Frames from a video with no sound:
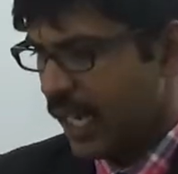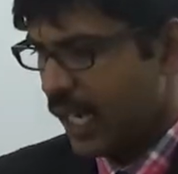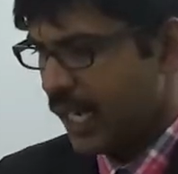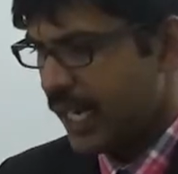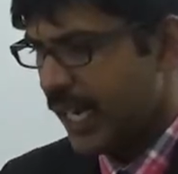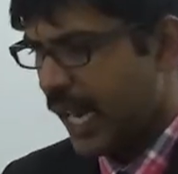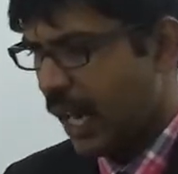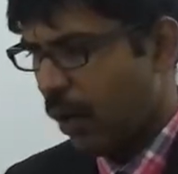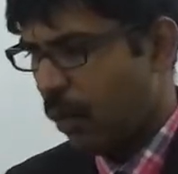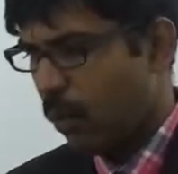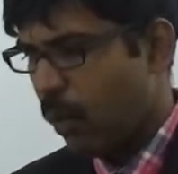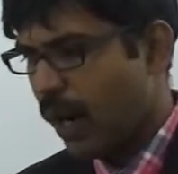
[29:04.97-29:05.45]

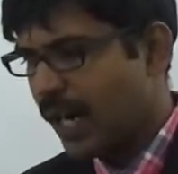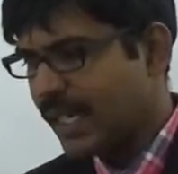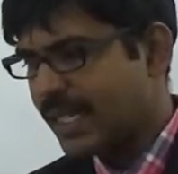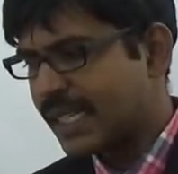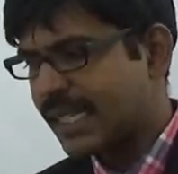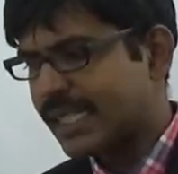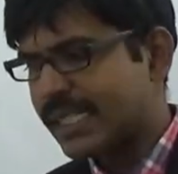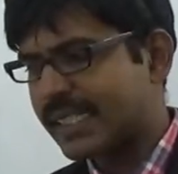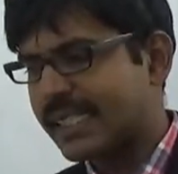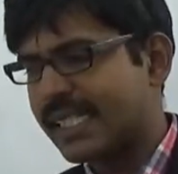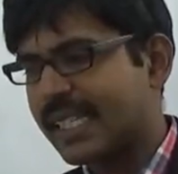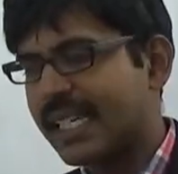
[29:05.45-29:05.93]
Now, what
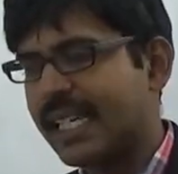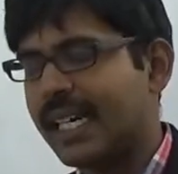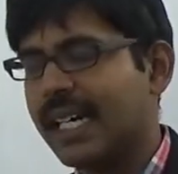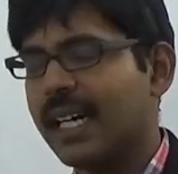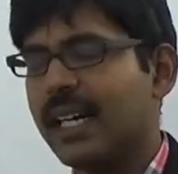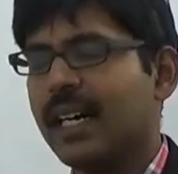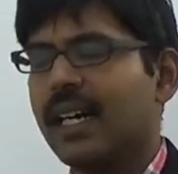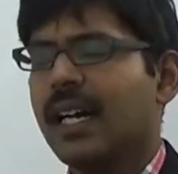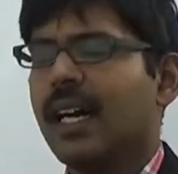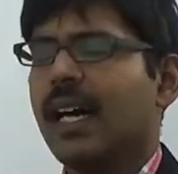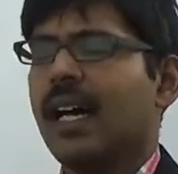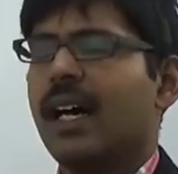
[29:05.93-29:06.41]
is
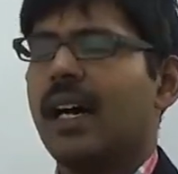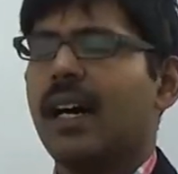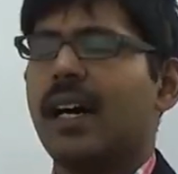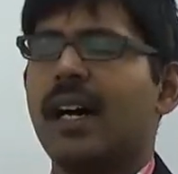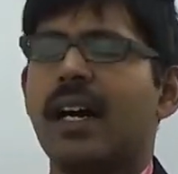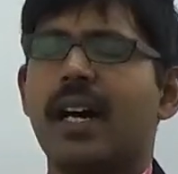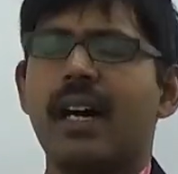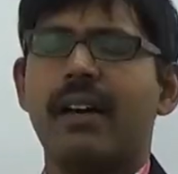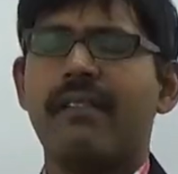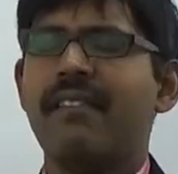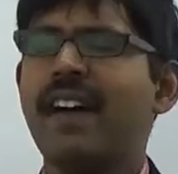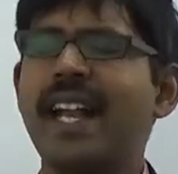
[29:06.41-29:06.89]
the
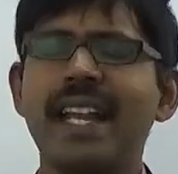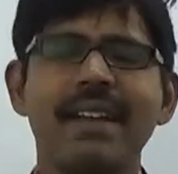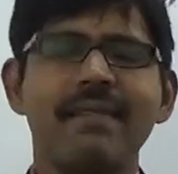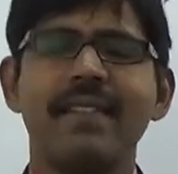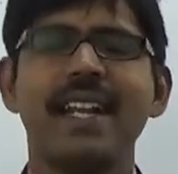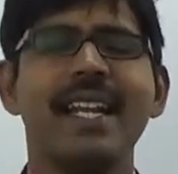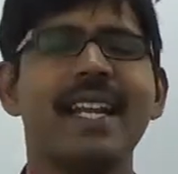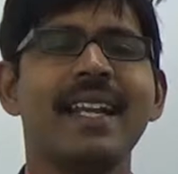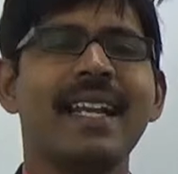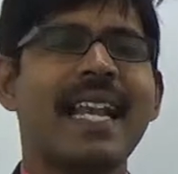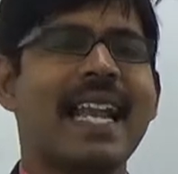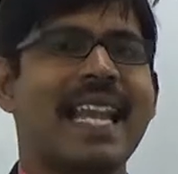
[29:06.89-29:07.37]
when
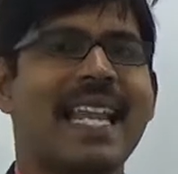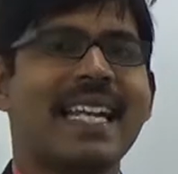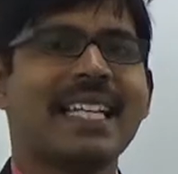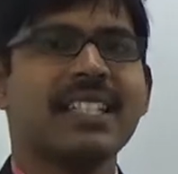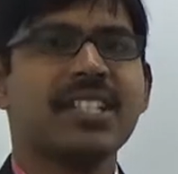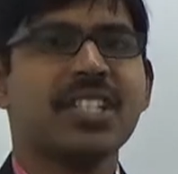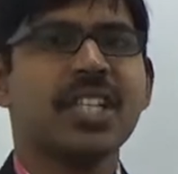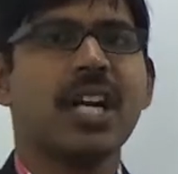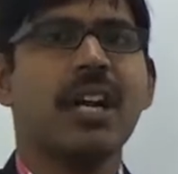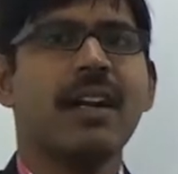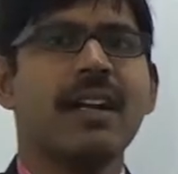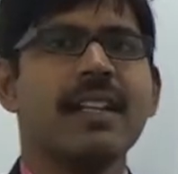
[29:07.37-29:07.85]
an
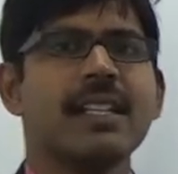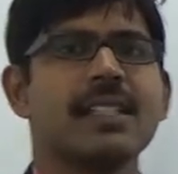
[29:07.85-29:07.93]
electron